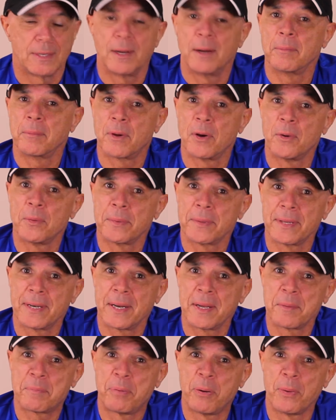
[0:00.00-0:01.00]
I'm going with
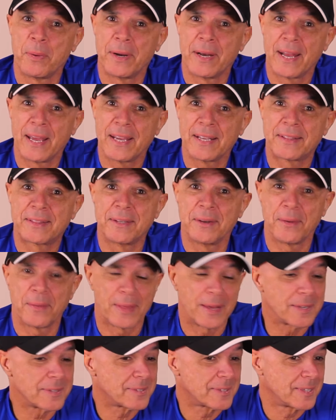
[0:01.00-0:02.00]
an 8.8, though.
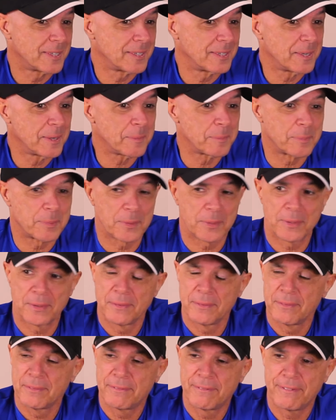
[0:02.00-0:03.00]
That's the number.
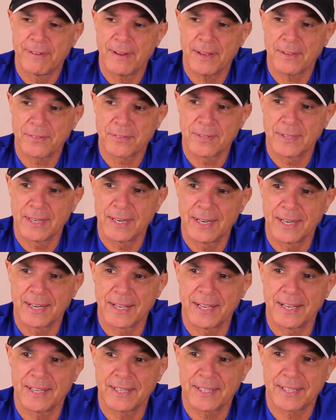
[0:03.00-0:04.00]

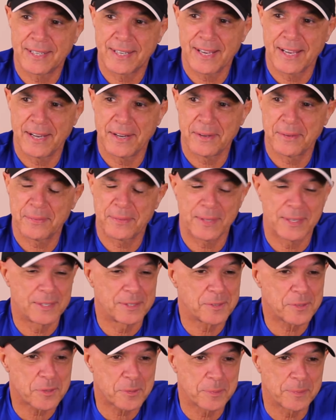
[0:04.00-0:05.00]
Fascinating account. The
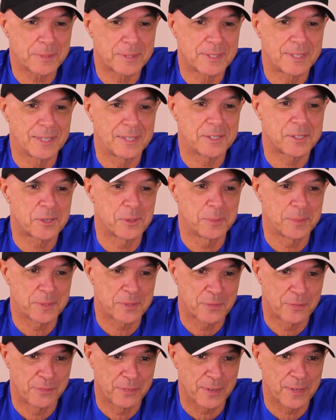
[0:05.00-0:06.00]
instrumentation
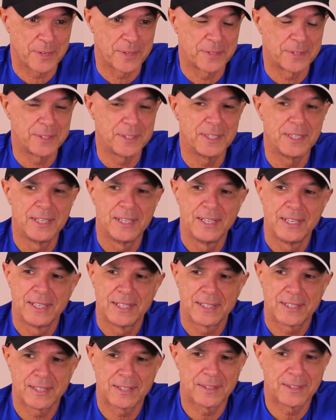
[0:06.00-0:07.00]
was fun.
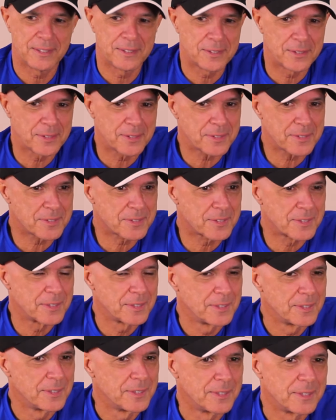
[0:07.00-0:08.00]
The lyrics,
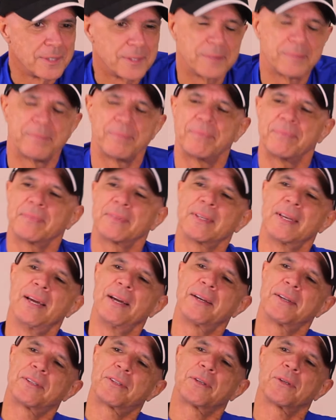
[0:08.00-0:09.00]

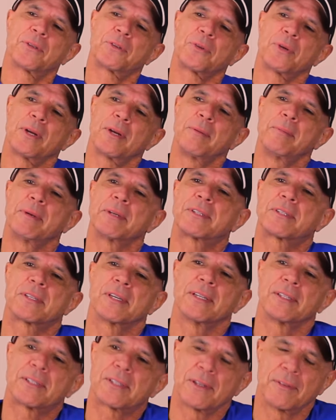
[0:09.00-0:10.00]
still trying to make
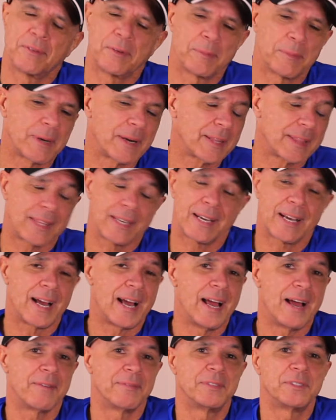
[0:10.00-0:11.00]
sense of them, but I think
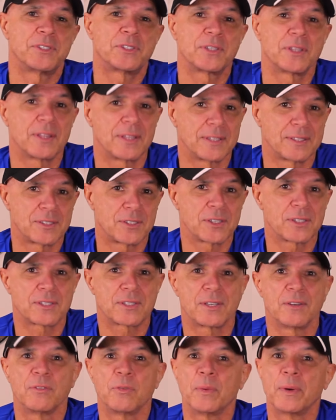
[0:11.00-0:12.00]
I have the
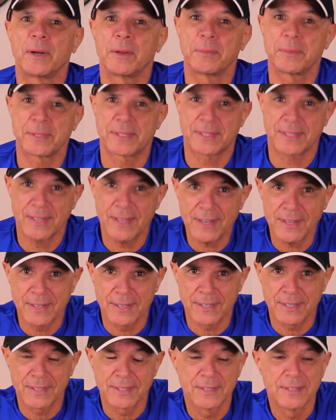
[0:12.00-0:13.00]
gist of what he was
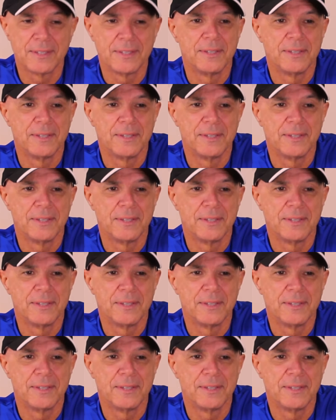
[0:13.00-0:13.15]
saying.